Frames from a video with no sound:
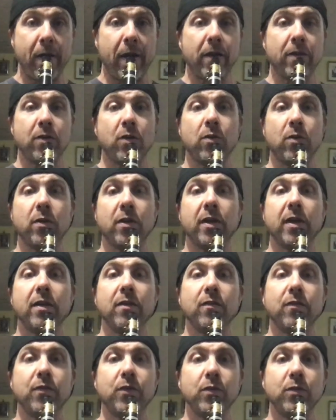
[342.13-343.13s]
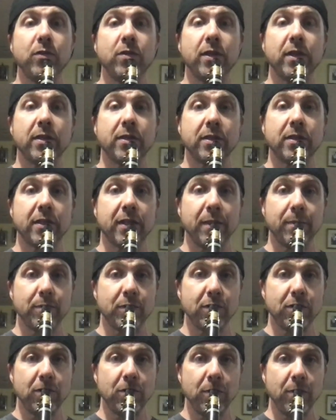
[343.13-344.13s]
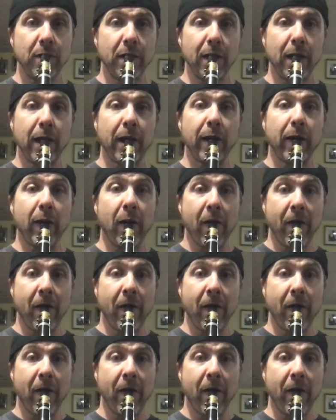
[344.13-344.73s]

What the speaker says: Don't get fooled, it skips to E.